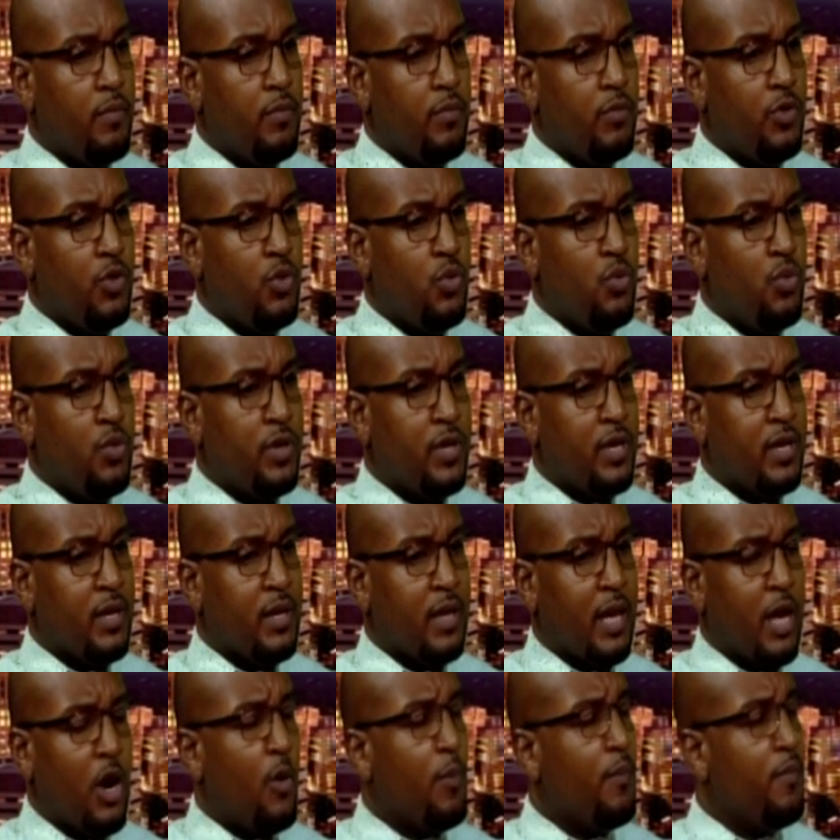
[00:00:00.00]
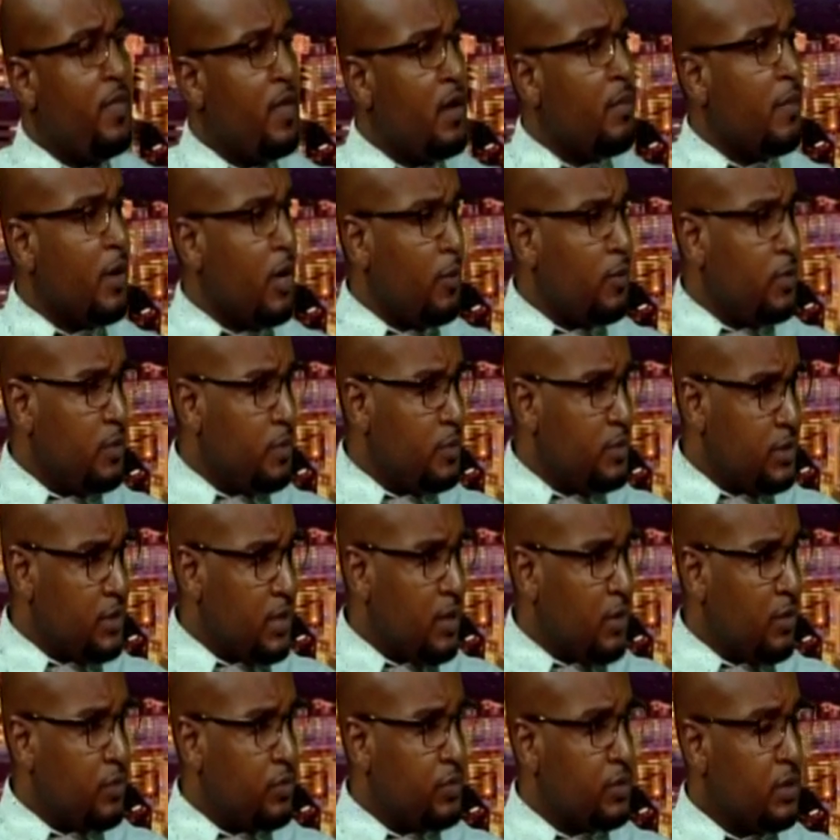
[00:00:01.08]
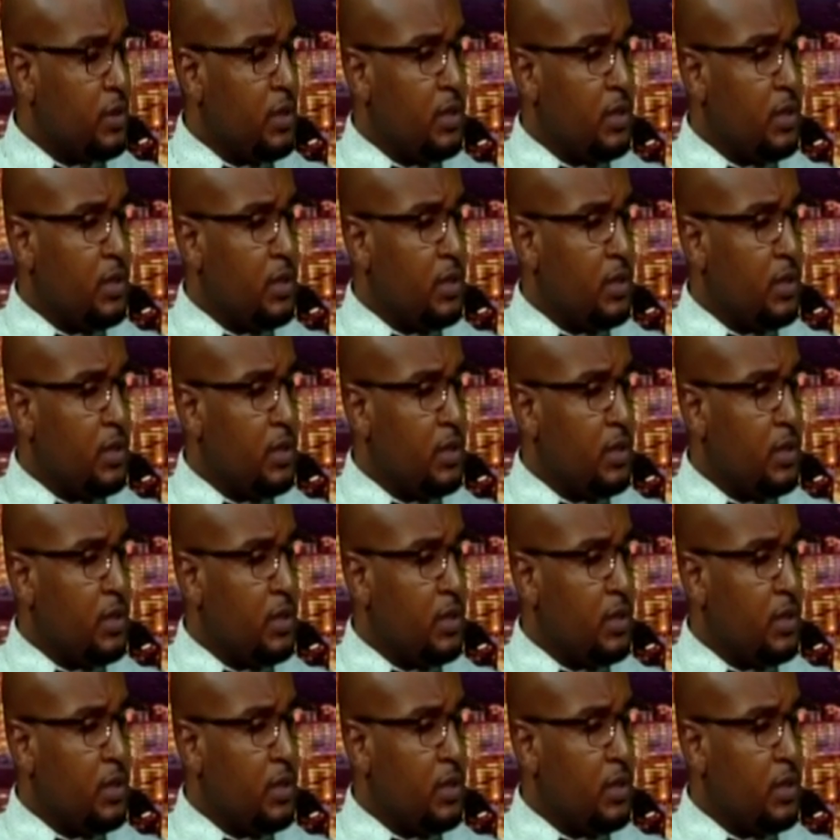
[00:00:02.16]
you can help them help themselves.